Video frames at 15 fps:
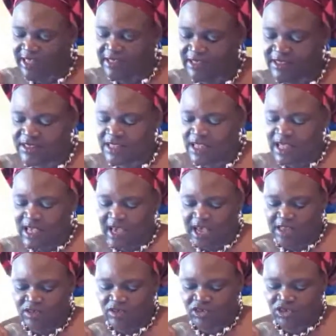health,
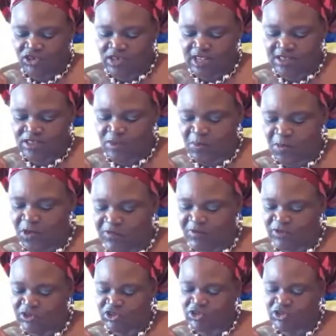and nutritional support for